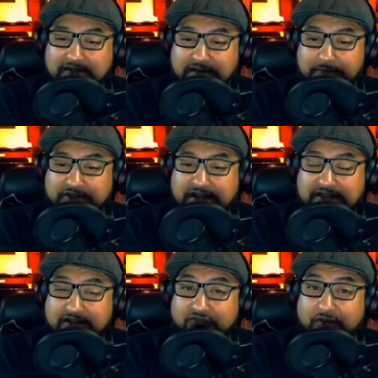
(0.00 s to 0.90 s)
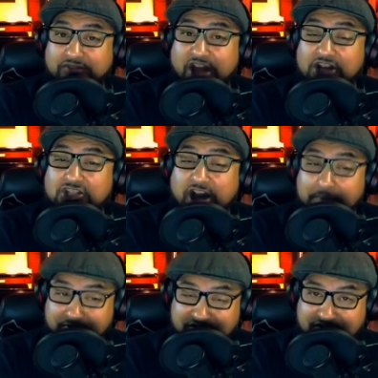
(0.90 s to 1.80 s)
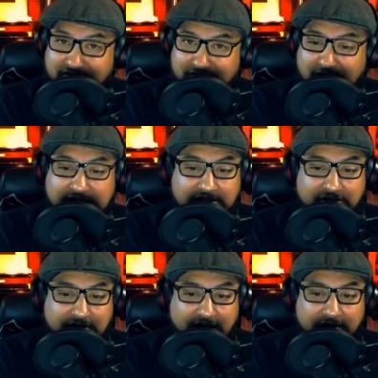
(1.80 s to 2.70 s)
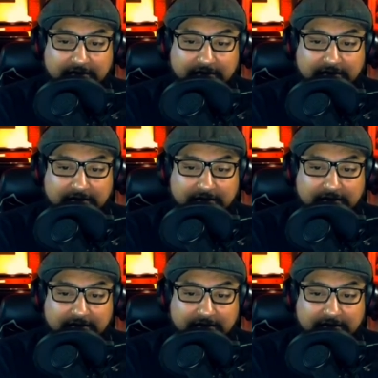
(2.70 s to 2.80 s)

protected from touch-ups. I kid you not.